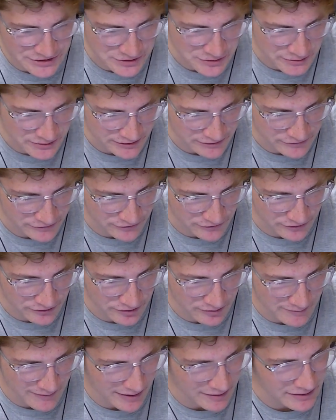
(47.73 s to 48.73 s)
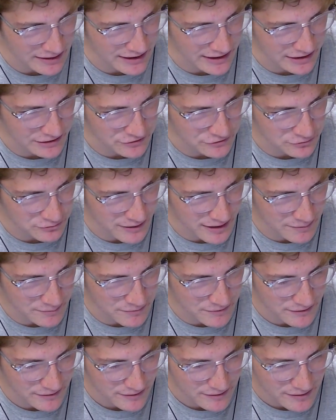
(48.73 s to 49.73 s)
be too concerned about getting
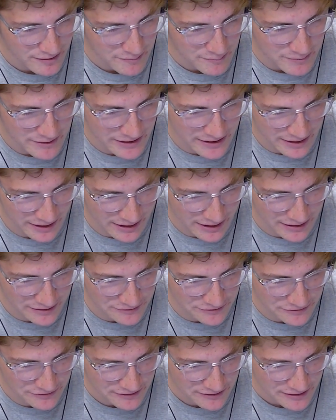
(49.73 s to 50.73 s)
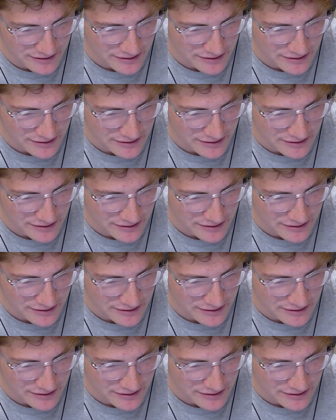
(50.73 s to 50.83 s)
swept because